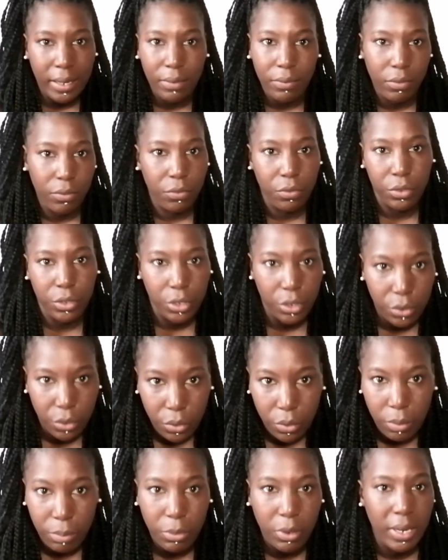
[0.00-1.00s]
living for
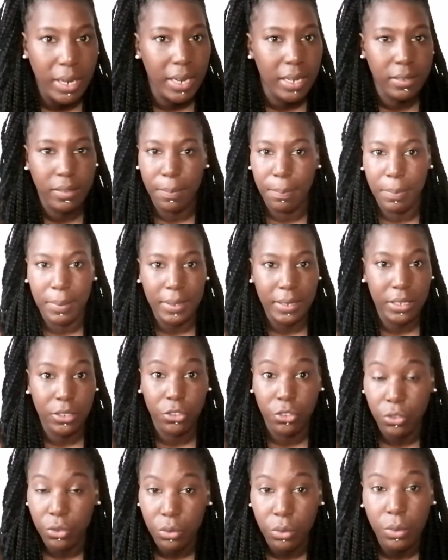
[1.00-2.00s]
you. I'm not here to
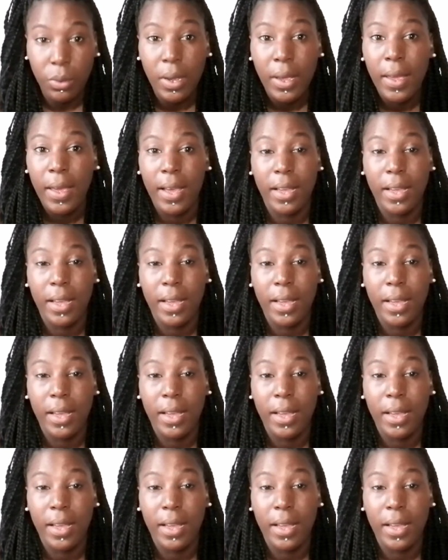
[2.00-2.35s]
please you.